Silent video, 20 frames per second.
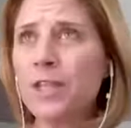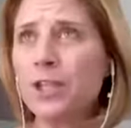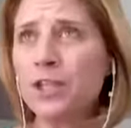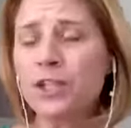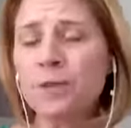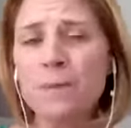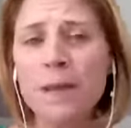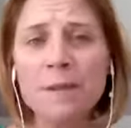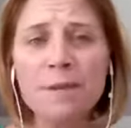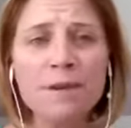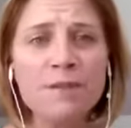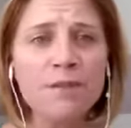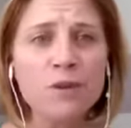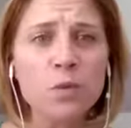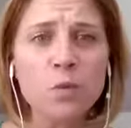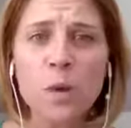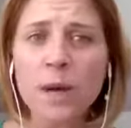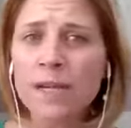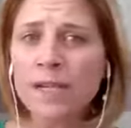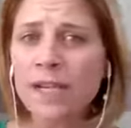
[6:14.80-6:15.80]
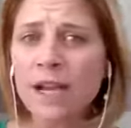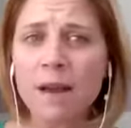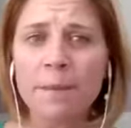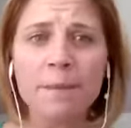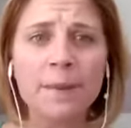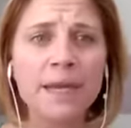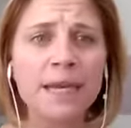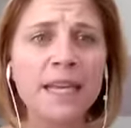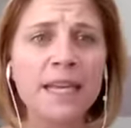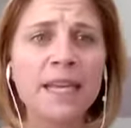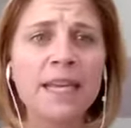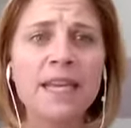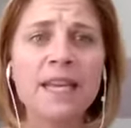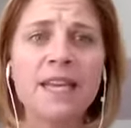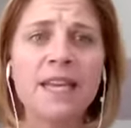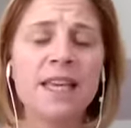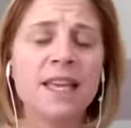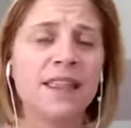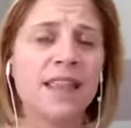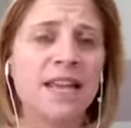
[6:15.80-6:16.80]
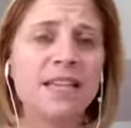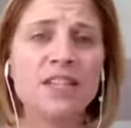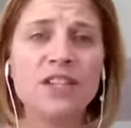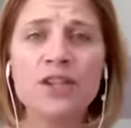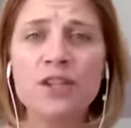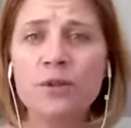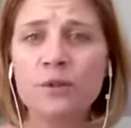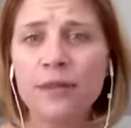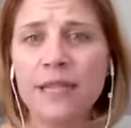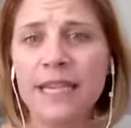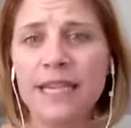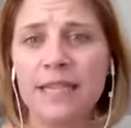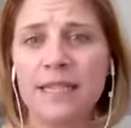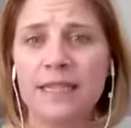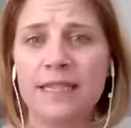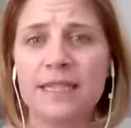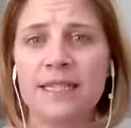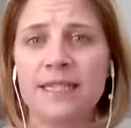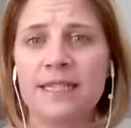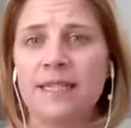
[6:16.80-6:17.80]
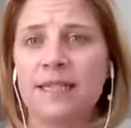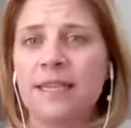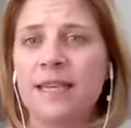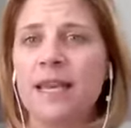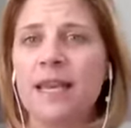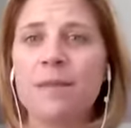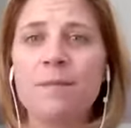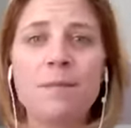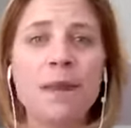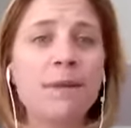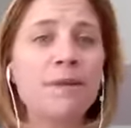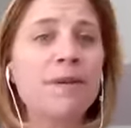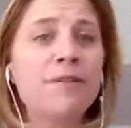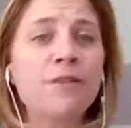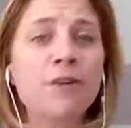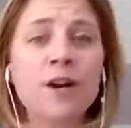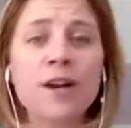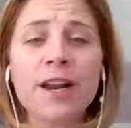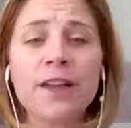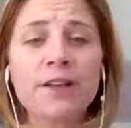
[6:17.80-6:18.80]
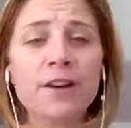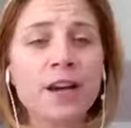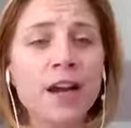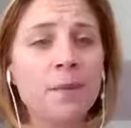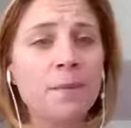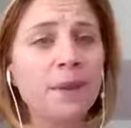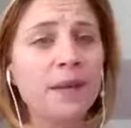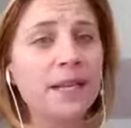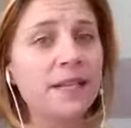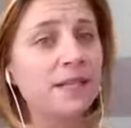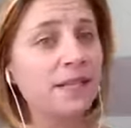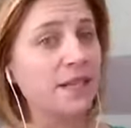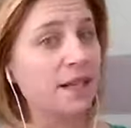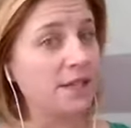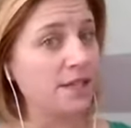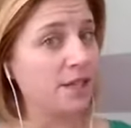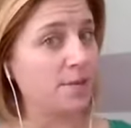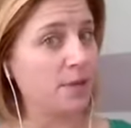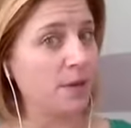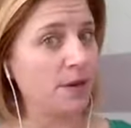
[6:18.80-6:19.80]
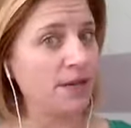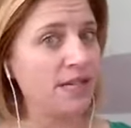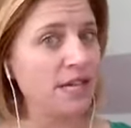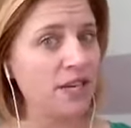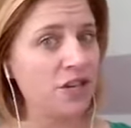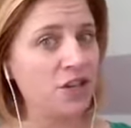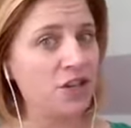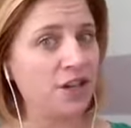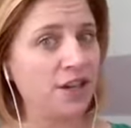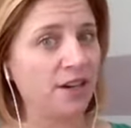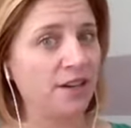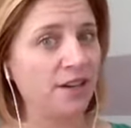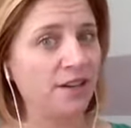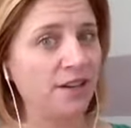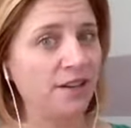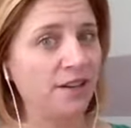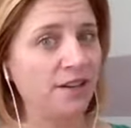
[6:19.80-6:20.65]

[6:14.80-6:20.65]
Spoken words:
So maybe for one company, that's new leads. Maybe for another company, it's customer retention.